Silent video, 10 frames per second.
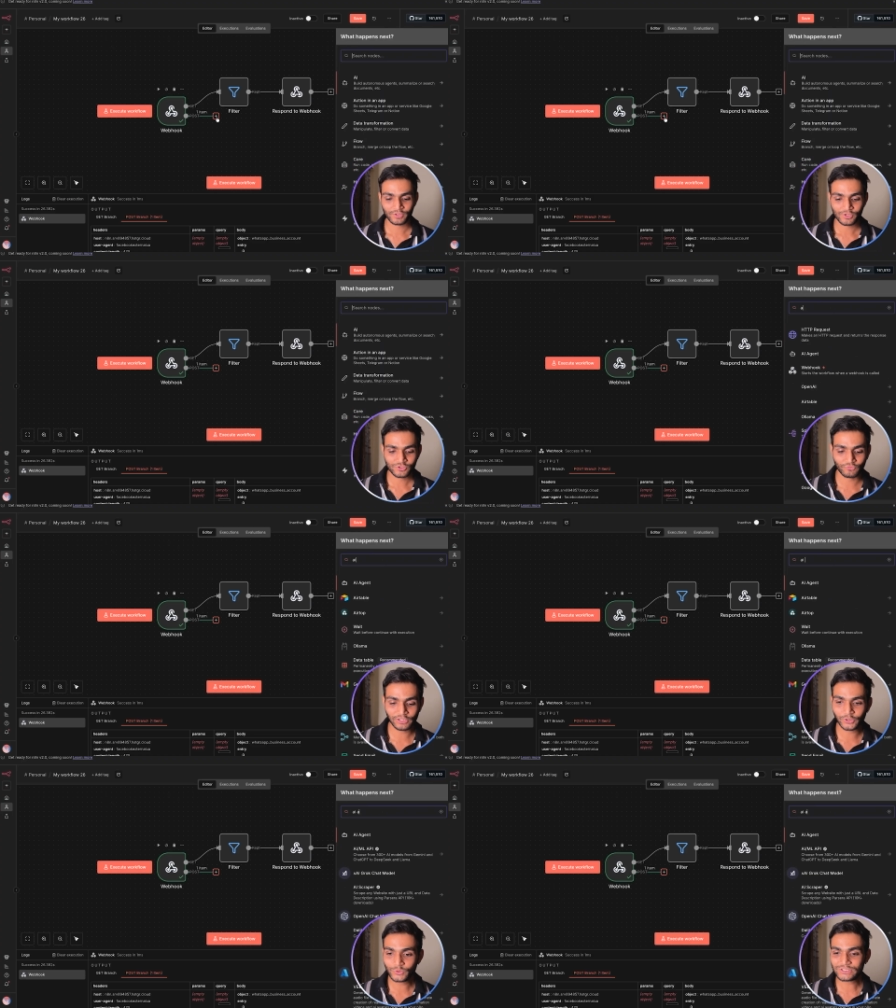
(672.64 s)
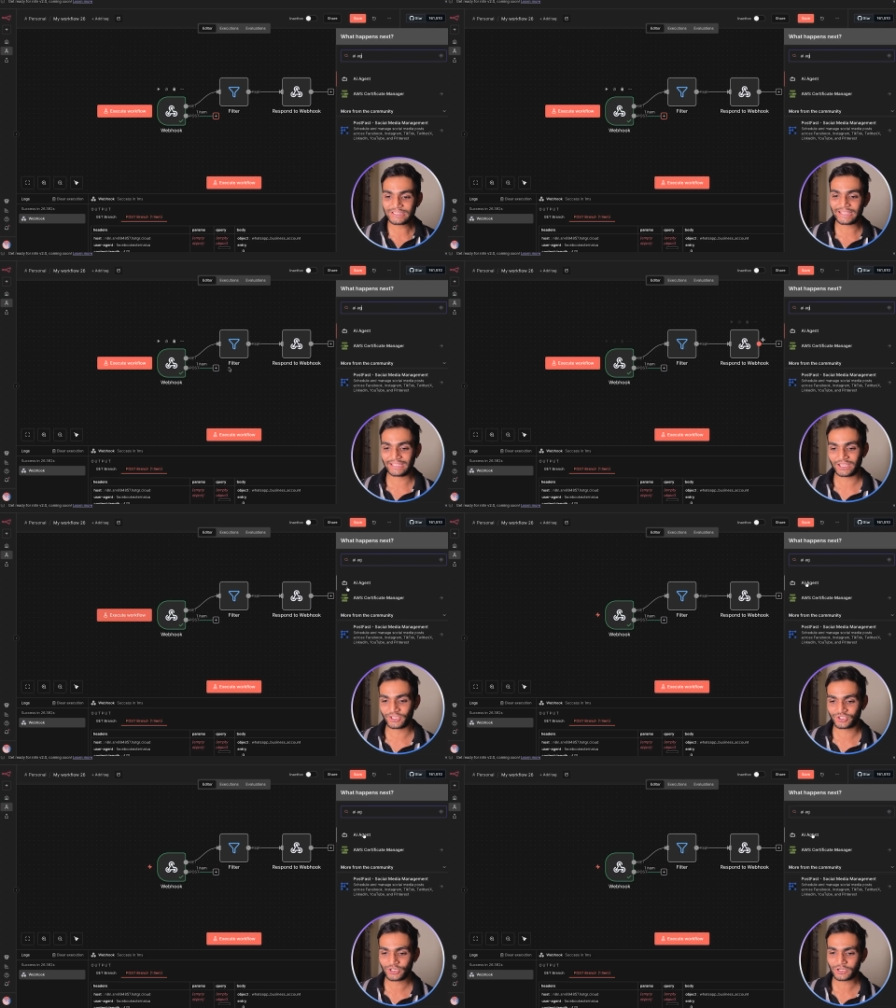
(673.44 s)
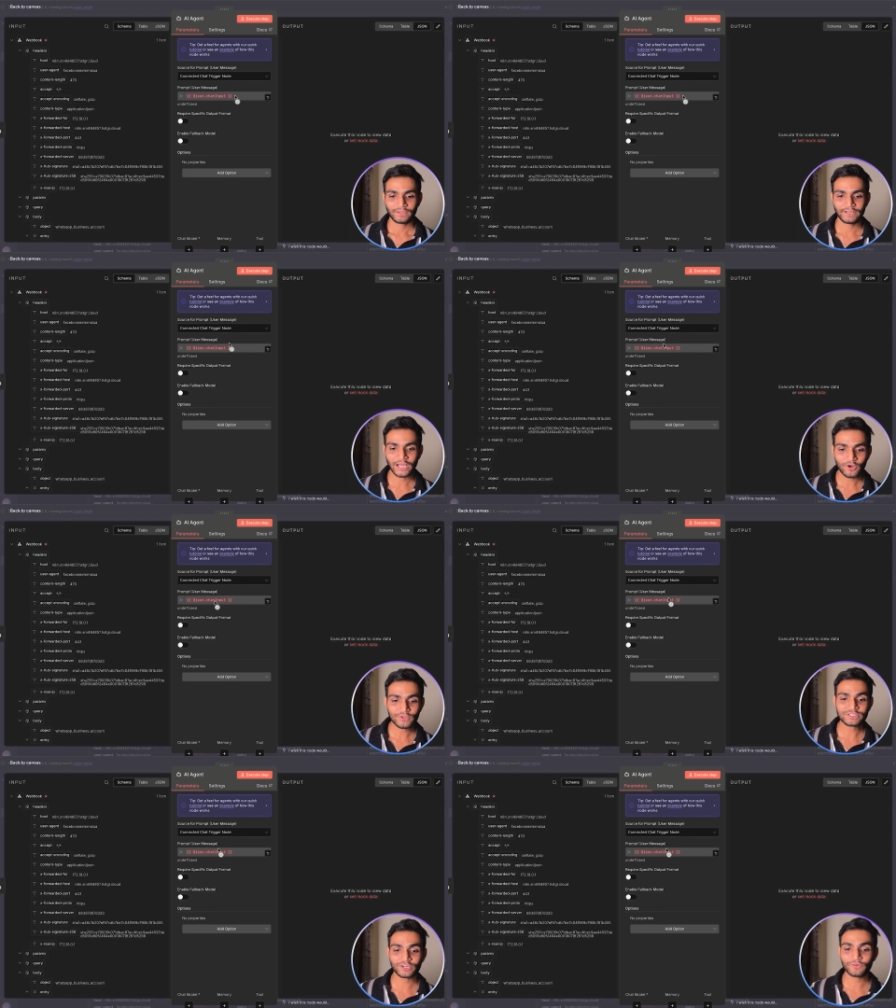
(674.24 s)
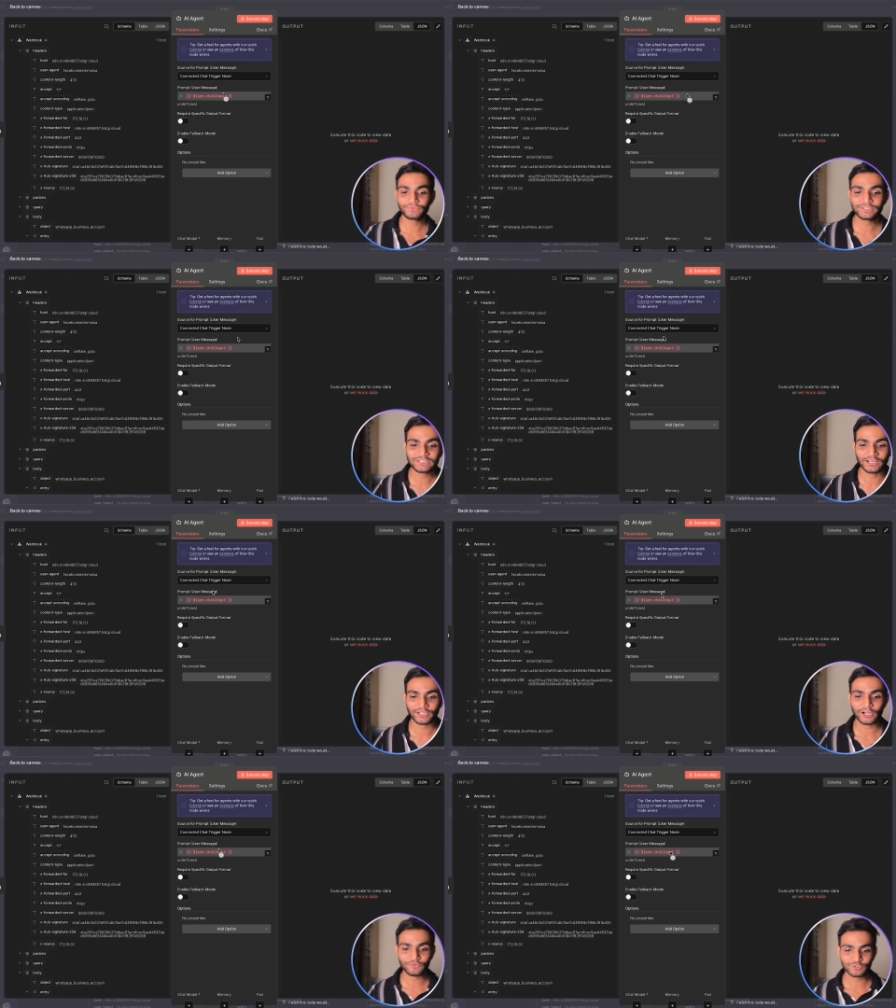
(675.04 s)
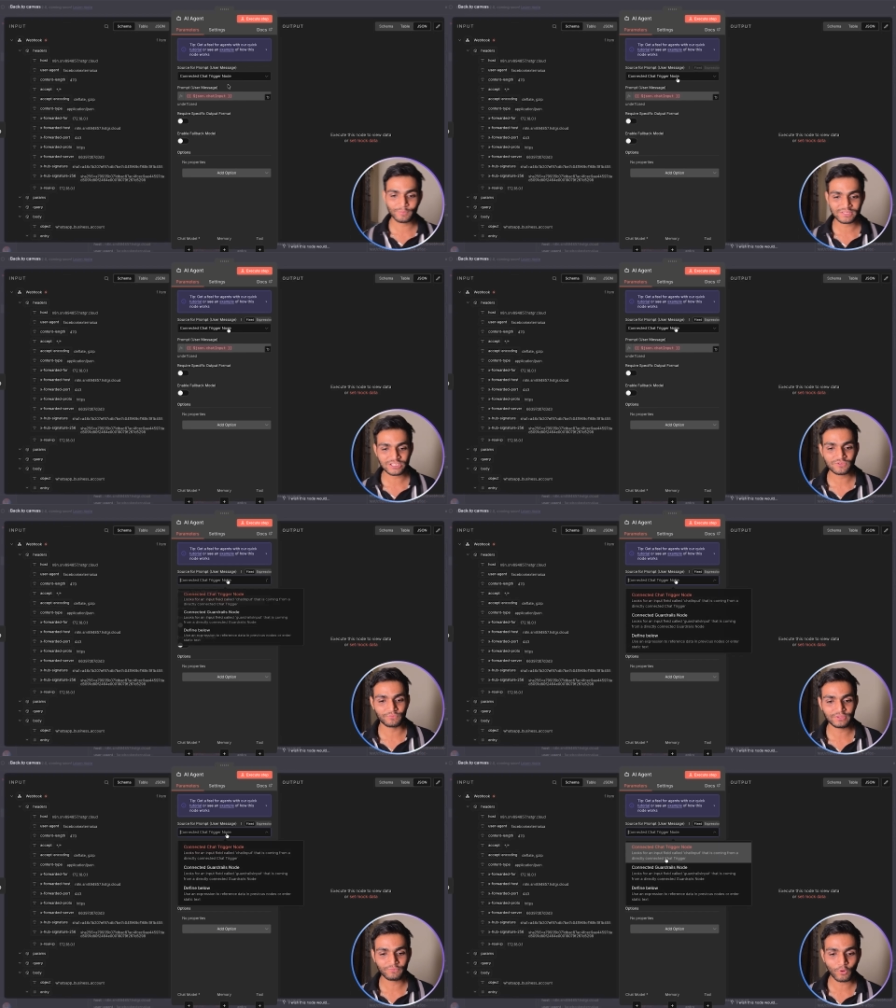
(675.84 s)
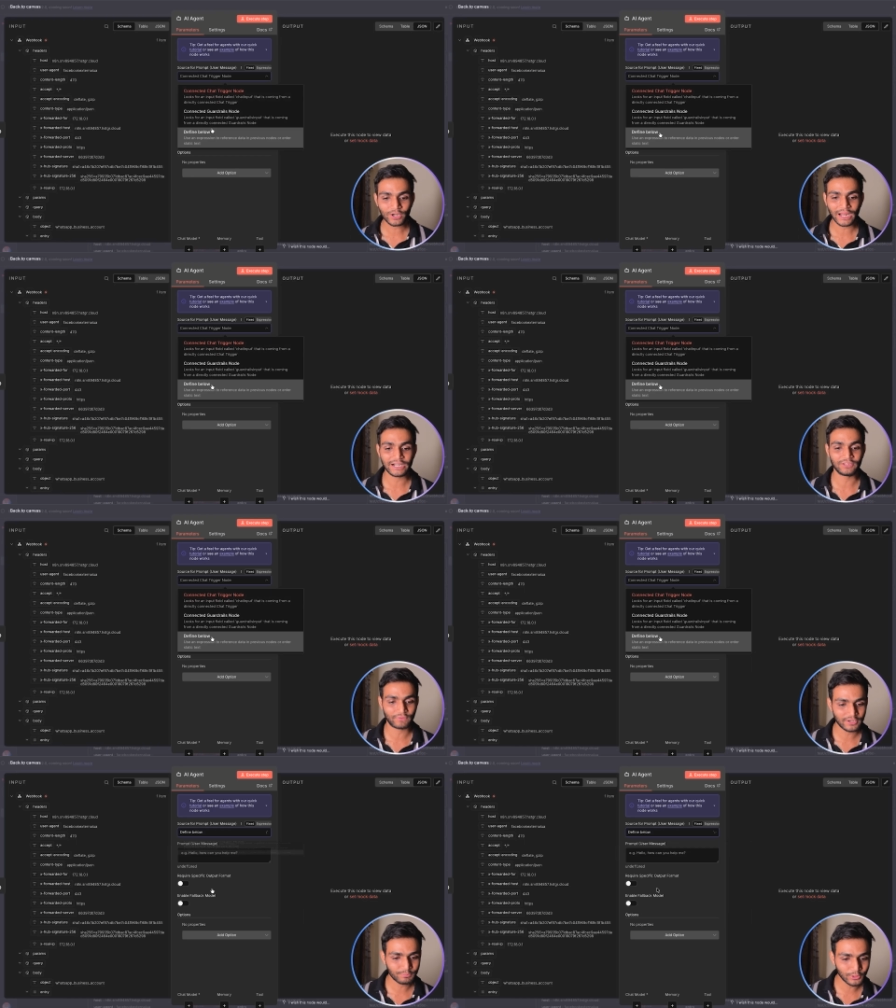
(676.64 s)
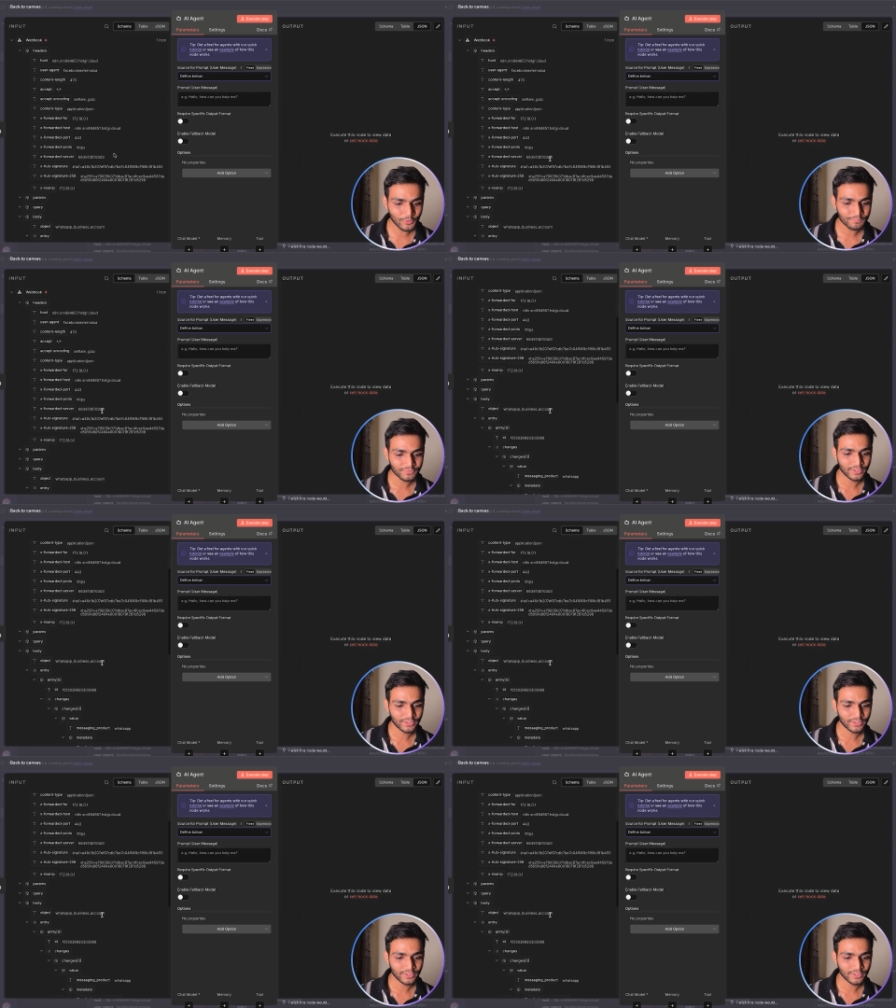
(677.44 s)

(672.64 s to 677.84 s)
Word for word: so we'll use the AI agent. Now, instead of this uh, kind of user message, we want our defined below.